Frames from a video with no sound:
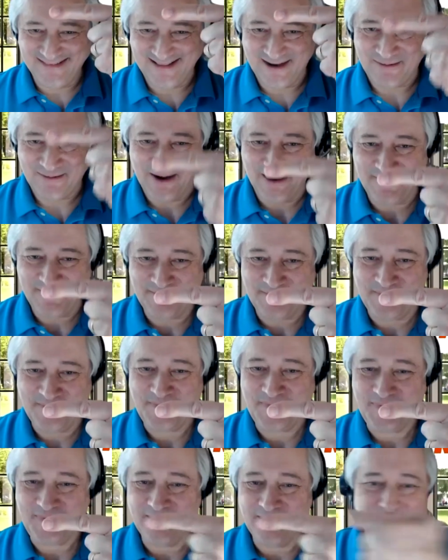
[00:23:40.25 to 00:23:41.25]
that way.
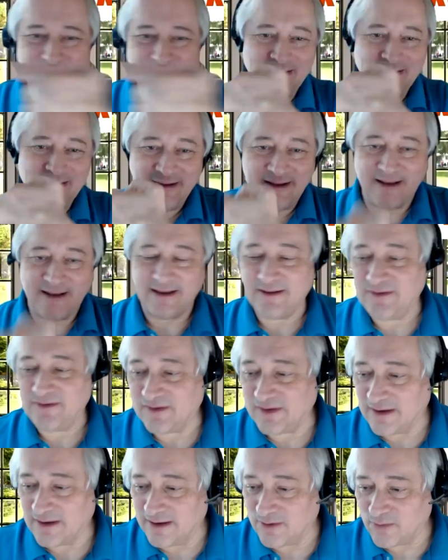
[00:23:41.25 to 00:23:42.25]
And
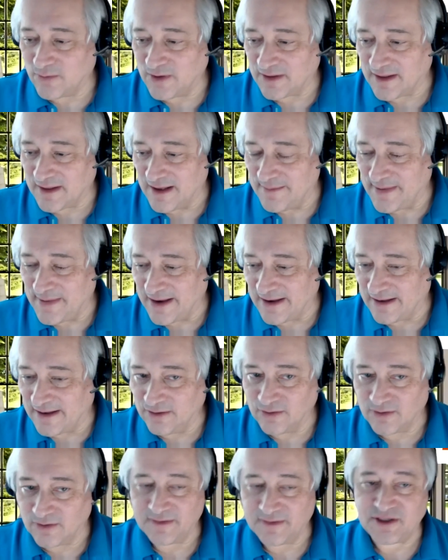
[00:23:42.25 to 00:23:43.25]
uh, we'll go back and
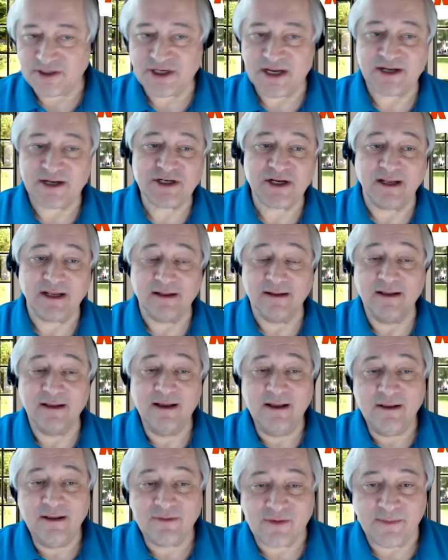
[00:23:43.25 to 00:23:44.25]
look at the chat channel.
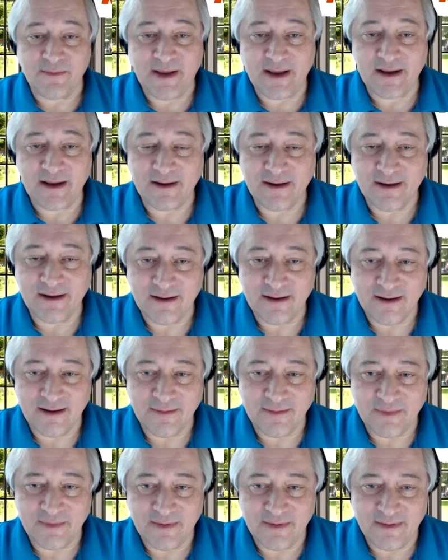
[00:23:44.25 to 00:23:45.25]
Rebecca,
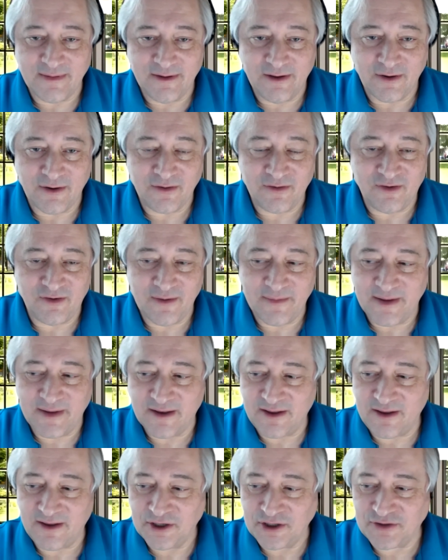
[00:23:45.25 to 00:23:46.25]
um, you could do me a
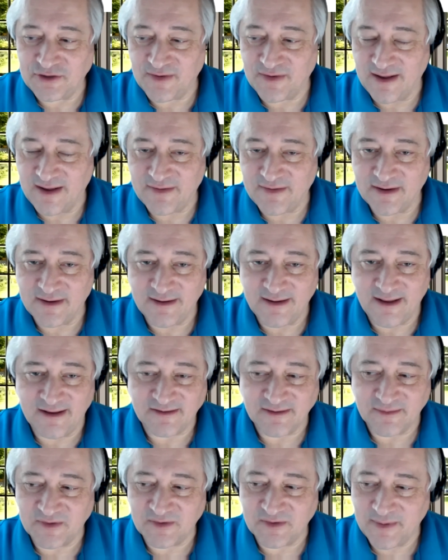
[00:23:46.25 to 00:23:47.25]
huge favor
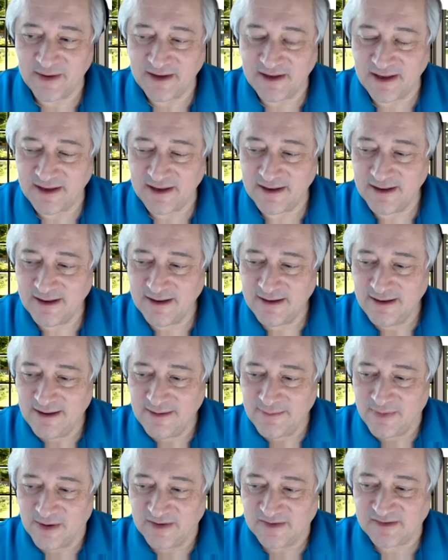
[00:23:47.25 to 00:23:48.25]
as I'm speaking
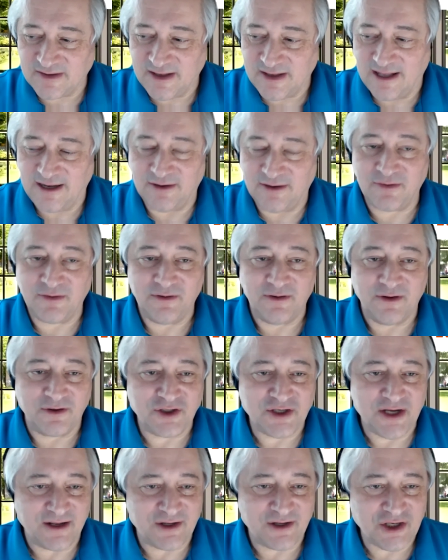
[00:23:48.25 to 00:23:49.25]
by scanning through the
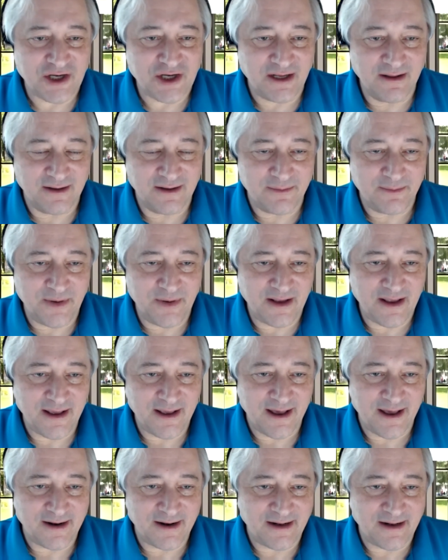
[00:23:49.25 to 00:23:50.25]
chat channel and
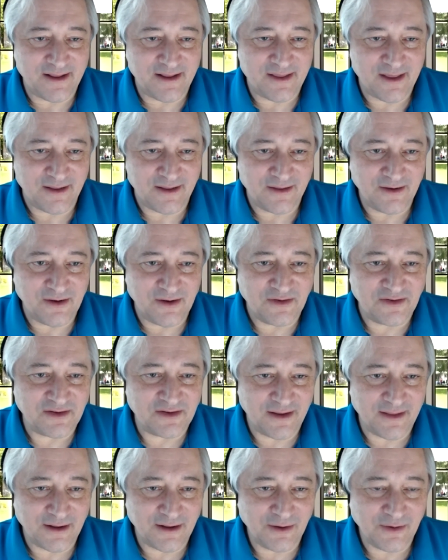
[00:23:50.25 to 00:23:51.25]
picking out anything you
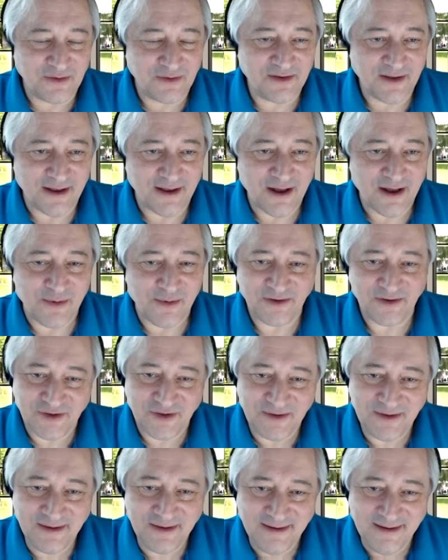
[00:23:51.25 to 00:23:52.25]
see that looks like a question